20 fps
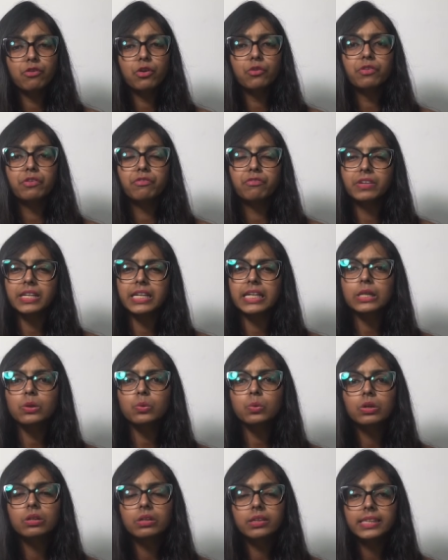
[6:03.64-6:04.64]
for 15
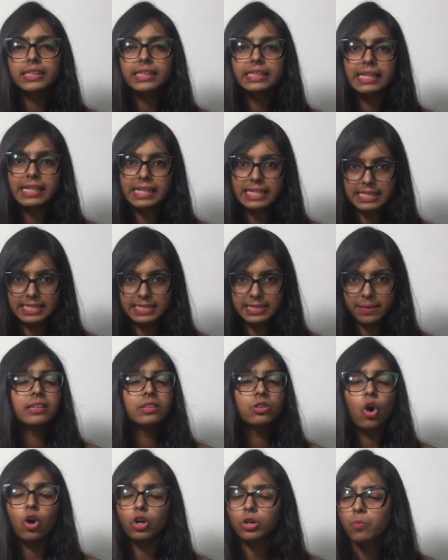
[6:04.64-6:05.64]
to 30 days.
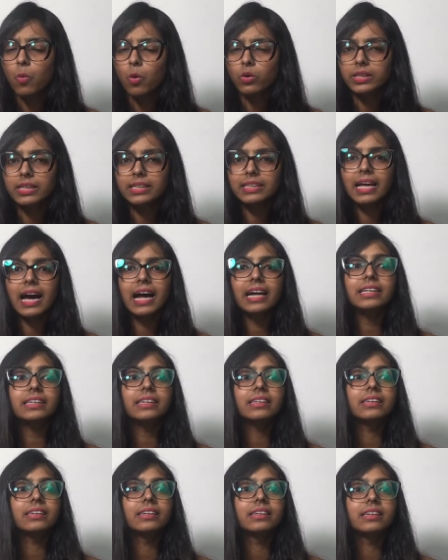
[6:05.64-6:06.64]
Not more than that
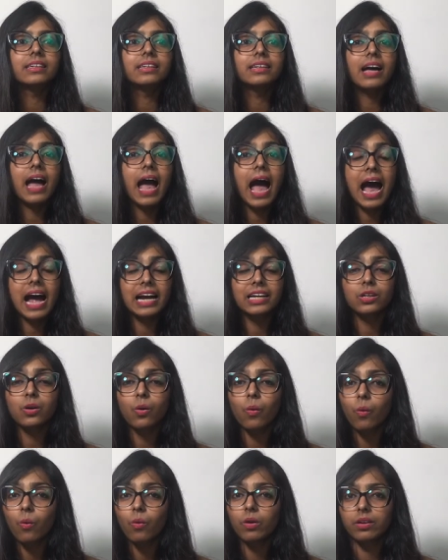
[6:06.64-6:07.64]
at
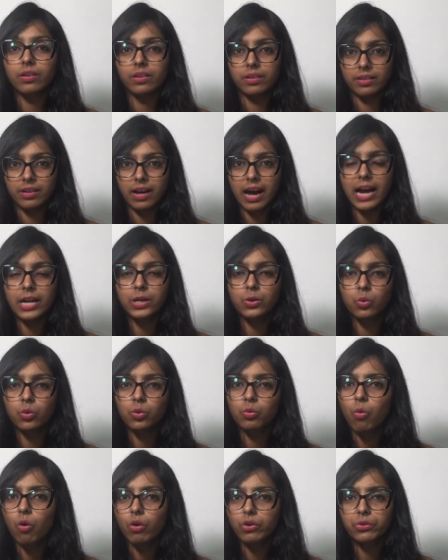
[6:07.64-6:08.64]
all. I
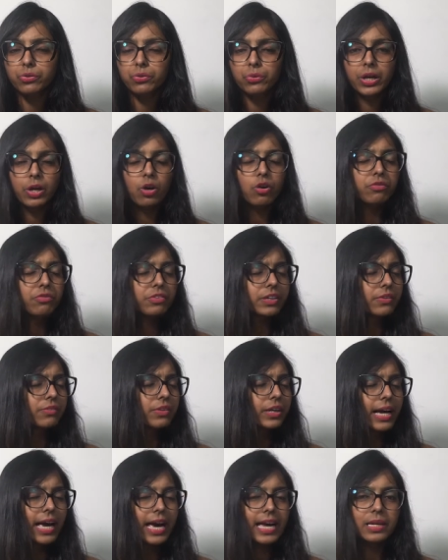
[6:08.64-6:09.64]
don't want you to take on free
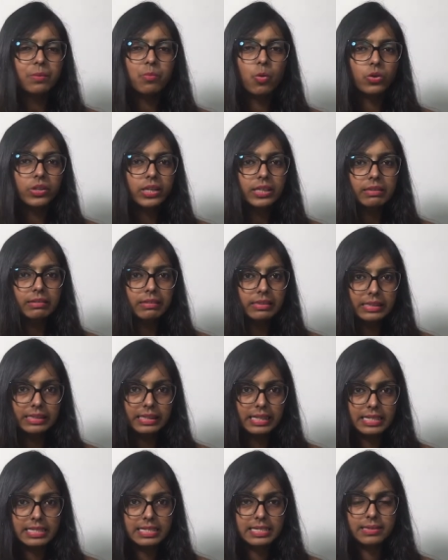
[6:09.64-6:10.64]
work any more than 30
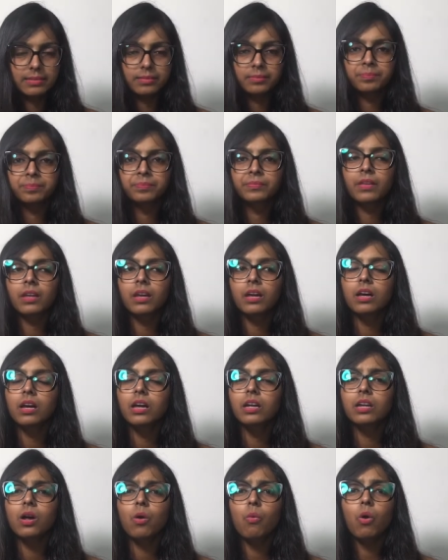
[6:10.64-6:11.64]
days.
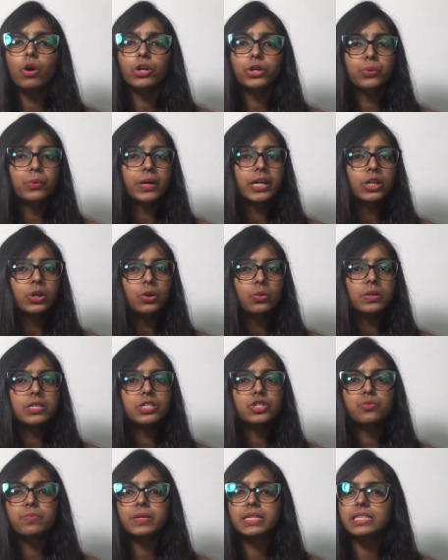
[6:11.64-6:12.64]
Now, what you can do is
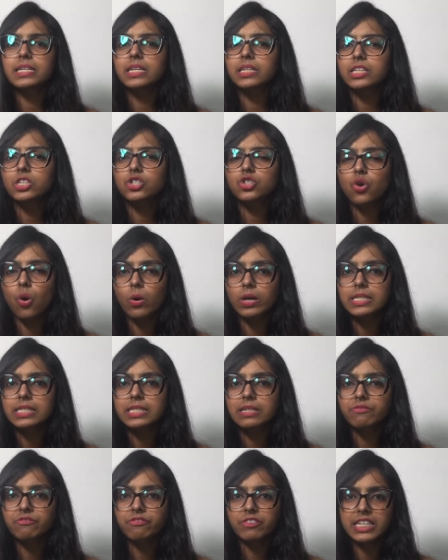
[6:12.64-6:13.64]
to basically join
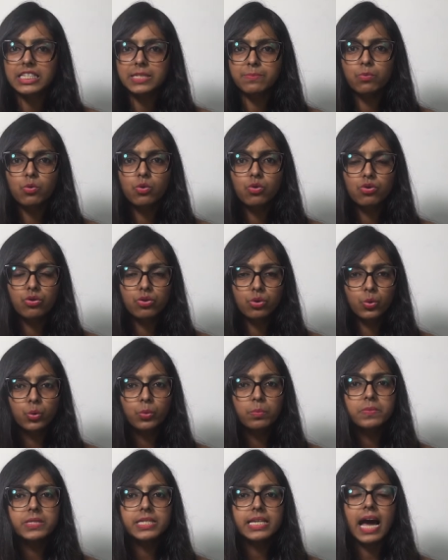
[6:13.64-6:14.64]
some Facebook
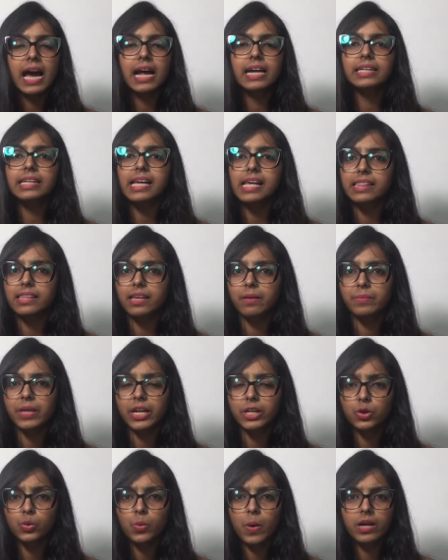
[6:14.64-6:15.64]
groups and tell them
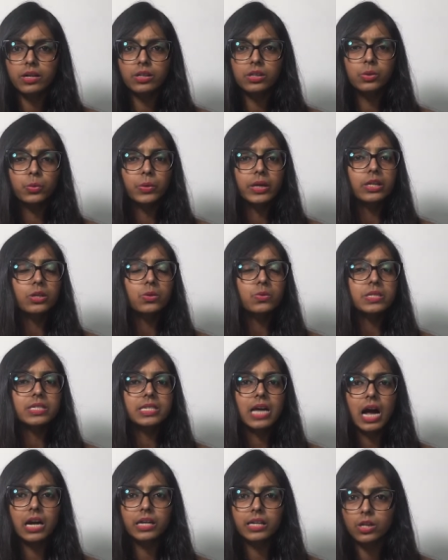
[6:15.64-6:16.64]
that you are looking to
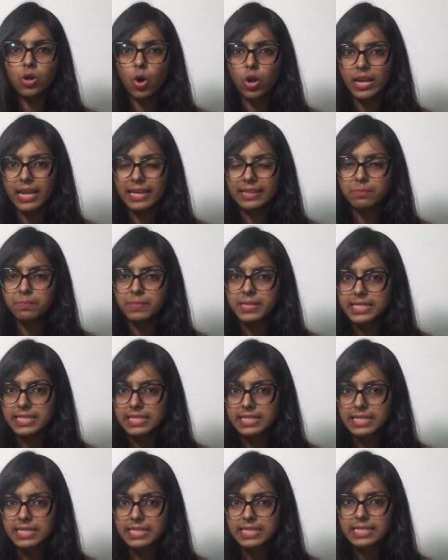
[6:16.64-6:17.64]
start an online
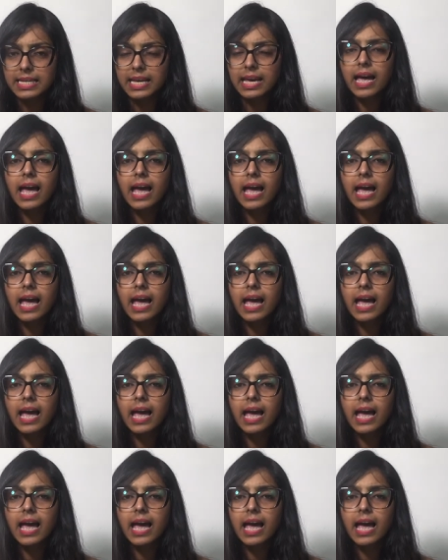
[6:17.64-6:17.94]
business